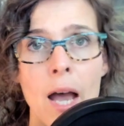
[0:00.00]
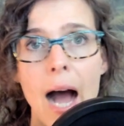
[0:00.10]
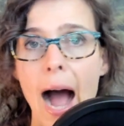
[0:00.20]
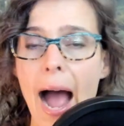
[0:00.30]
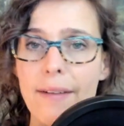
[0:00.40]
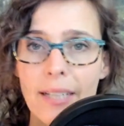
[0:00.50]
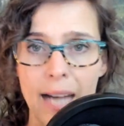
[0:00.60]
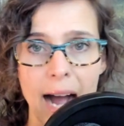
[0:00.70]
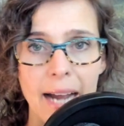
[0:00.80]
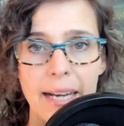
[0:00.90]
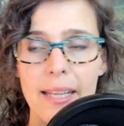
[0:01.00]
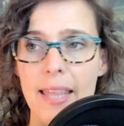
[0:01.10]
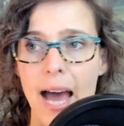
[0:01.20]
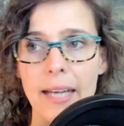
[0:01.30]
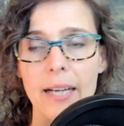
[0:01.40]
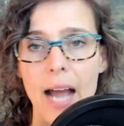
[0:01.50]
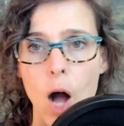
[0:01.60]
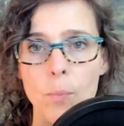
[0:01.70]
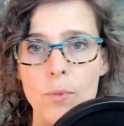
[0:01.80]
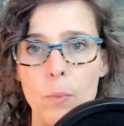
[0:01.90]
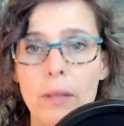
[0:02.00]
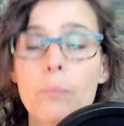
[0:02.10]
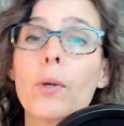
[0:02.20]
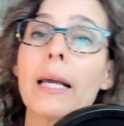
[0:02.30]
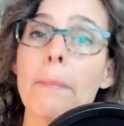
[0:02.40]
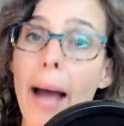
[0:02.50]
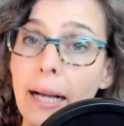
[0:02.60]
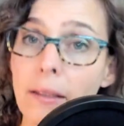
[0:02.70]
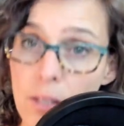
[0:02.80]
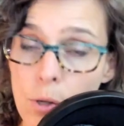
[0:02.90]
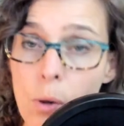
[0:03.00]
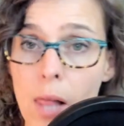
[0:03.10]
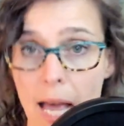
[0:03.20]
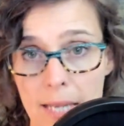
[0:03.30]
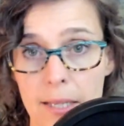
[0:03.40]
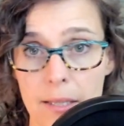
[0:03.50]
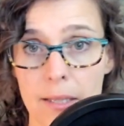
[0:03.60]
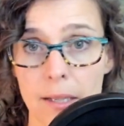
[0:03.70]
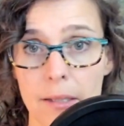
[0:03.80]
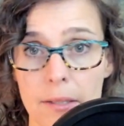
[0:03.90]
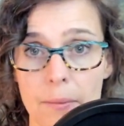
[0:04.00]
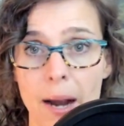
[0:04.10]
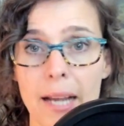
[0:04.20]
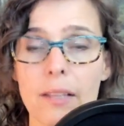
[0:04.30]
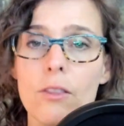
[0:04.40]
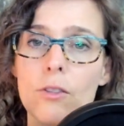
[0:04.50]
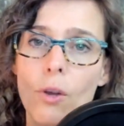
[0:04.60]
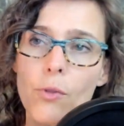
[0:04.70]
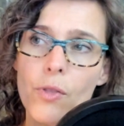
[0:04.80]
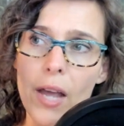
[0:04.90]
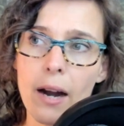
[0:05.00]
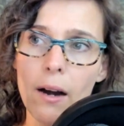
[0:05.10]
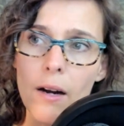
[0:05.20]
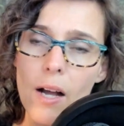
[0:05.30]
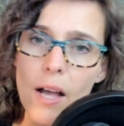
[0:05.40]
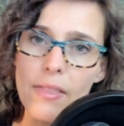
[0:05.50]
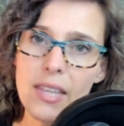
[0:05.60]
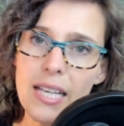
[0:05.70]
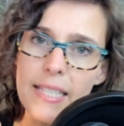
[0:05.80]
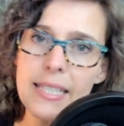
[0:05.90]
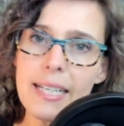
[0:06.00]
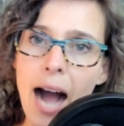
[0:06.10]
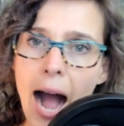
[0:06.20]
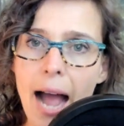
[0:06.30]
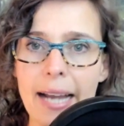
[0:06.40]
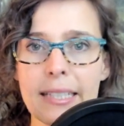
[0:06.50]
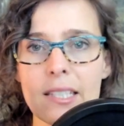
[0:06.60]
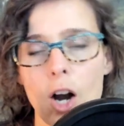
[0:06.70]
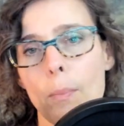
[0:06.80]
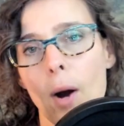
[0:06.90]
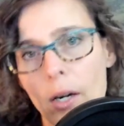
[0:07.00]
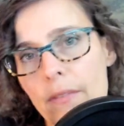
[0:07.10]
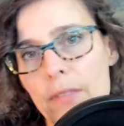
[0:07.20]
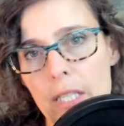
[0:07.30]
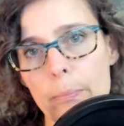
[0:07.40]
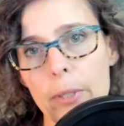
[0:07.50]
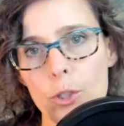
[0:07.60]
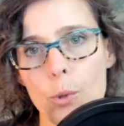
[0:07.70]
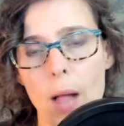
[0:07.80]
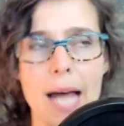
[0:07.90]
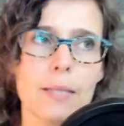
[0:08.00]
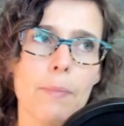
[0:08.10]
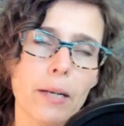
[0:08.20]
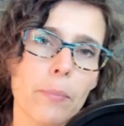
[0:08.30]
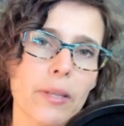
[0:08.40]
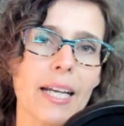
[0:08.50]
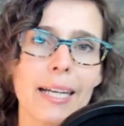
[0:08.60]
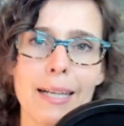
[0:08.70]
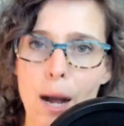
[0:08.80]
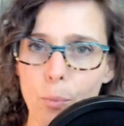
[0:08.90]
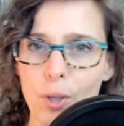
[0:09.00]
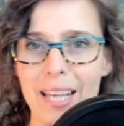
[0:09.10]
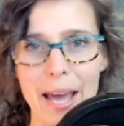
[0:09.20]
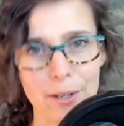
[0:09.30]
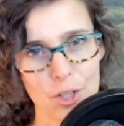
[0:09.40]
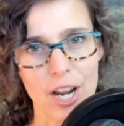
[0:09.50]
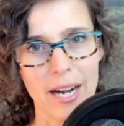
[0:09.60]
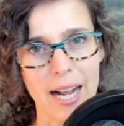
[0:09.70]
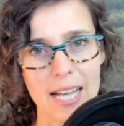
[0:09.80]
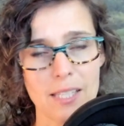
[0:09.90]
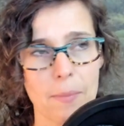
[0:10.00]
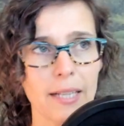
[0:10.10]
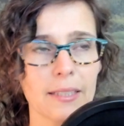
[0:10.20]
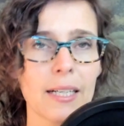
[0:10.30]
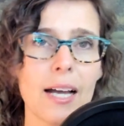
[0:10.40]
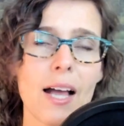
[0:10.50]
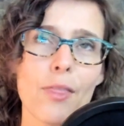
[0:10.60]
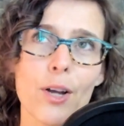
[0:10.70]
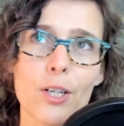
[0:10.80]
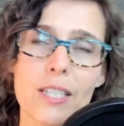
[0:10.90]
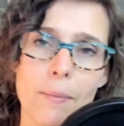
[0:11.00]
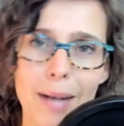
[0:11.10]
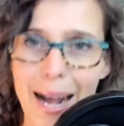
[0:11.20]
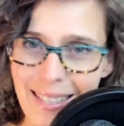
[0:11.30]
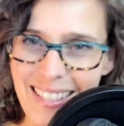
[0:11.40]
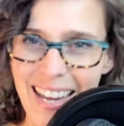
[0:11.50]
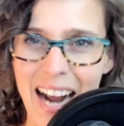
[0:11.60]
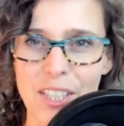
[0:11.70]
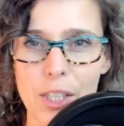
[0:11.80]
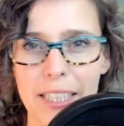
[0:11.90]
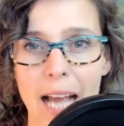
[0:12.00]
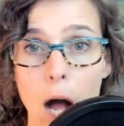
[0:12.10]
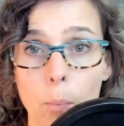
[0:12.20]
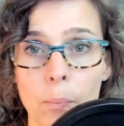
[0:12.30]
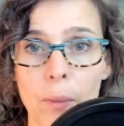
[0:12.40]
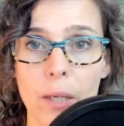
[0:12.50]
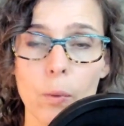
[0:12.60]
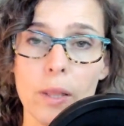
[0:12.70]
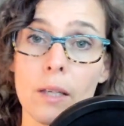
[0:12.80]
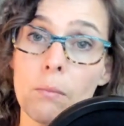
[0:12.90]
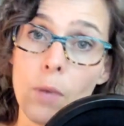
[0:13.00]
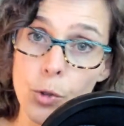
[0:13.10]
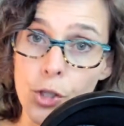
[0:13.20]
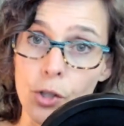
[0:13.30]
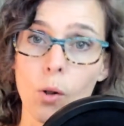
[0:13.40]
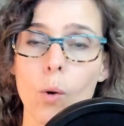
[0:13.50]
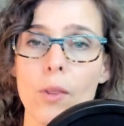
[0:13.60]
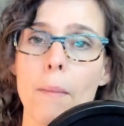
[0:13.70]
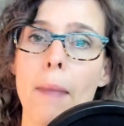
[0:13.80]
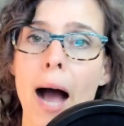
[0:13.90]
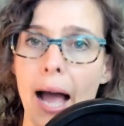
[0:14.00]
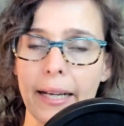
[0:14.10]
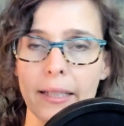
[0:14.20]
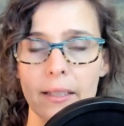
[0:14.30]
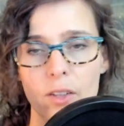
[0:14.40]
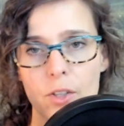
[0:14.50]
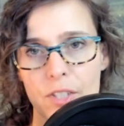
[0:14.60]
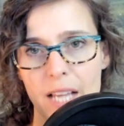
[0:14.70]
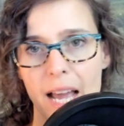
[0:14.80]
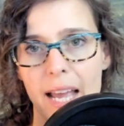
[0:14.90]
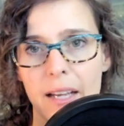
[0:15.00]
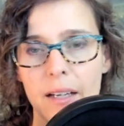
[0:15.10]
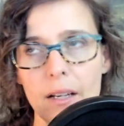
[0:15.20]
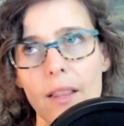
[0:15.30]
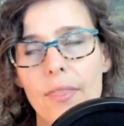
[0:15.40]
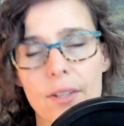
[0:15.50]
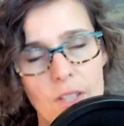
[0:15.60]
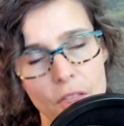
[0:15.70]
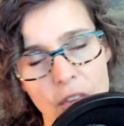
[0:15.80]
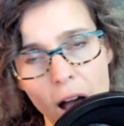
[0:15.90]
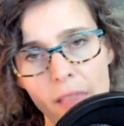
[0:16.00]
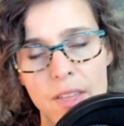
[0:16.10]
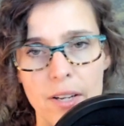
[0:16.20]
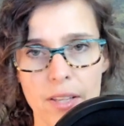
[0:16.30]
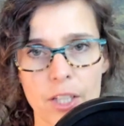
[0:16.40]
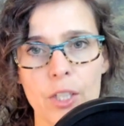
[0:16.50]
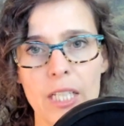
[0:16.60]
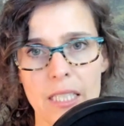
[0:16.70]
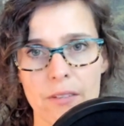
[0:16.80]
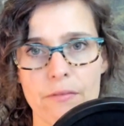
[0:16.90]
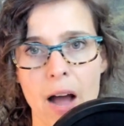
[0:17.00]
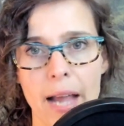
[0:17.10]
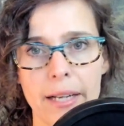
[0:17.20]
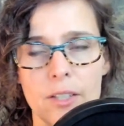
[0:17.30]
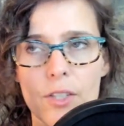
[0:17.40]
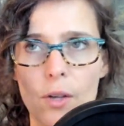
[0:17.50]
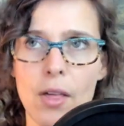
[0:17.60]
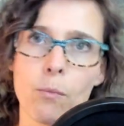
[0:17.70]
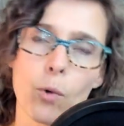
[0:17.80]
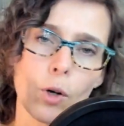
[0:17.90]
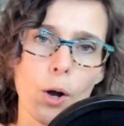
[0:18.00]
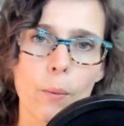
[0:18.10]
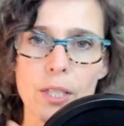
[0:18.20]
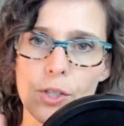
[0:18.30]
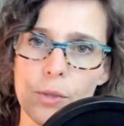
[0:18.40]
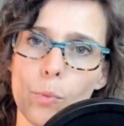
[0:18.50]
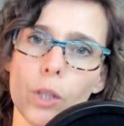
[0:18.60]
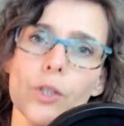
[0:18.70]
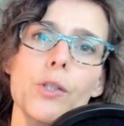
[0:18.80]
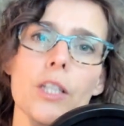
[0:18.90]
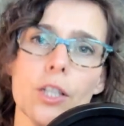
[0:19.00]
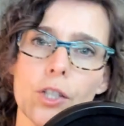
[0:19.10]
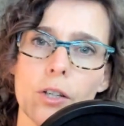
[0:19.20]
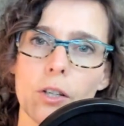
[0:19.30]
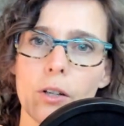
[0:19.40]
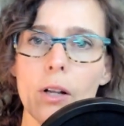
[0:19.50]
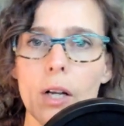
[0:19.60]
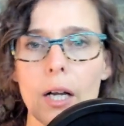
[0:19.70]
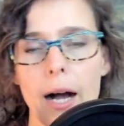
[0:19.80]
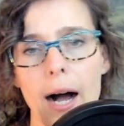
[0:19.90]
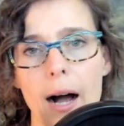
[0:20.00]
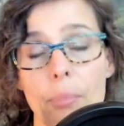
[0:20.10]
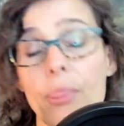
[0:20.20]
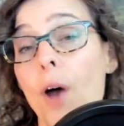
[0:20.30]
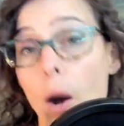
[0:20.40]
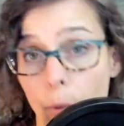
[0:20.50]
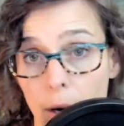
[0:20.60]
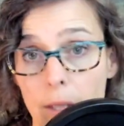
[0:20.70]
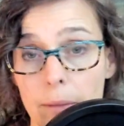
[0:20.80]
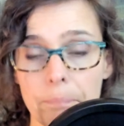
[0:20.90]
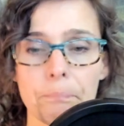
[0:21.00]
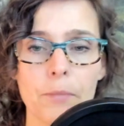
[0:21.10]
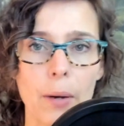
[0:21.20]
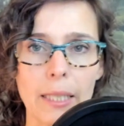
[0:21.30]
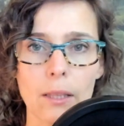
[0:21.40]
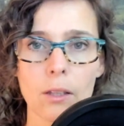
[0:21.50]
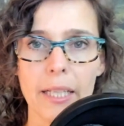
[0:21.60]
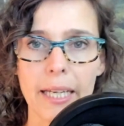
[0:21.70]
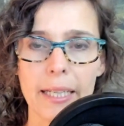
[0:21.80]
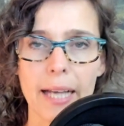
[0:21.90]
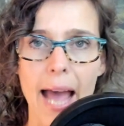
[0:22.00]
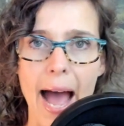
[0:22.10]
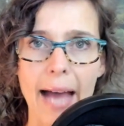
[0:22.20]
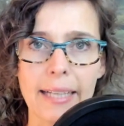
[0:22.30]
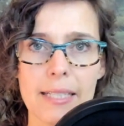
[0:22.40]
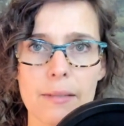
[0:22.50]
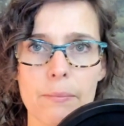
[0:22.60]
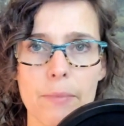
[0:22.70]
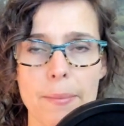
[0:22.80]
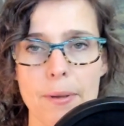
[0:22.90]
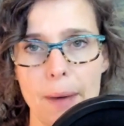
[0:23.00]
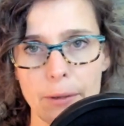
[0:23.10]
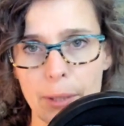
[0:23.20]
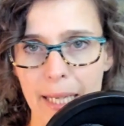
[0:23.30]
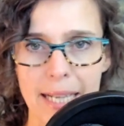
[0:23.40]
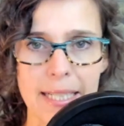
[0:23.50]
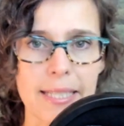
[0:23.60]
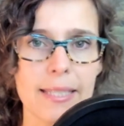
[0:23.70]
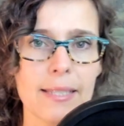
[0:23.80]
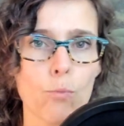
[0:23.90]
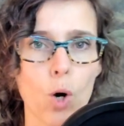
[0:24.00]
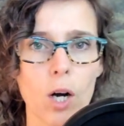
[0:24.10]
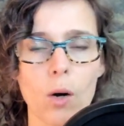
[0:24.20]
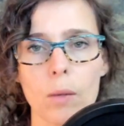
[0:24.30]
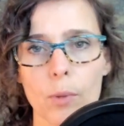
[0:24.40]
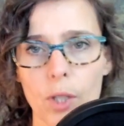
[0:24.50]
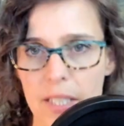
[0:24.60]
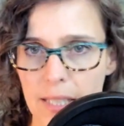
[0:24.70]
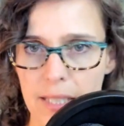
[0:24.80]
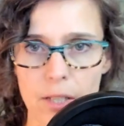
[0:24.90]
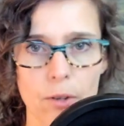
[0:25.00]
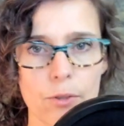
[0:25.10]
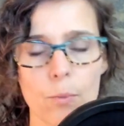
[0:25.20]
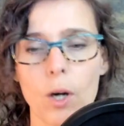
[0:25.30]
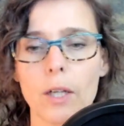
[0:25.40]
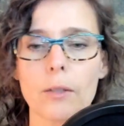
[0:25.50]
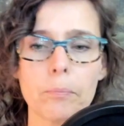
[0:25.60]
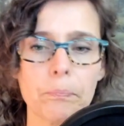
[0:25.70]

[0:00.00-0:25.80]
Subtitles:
I have a guide that helps with bringing back the soul essences, right? So these guides are part of the spiritual aspect, but they can help with the energetic aspect. There's some guides that actually help me with the emotional or the mind. They'll say, there's a thought there that you need to find. So then we'll go into more traditional thought work, right? Looking at maybe Byron Katie's work or Brooke Castillo's work.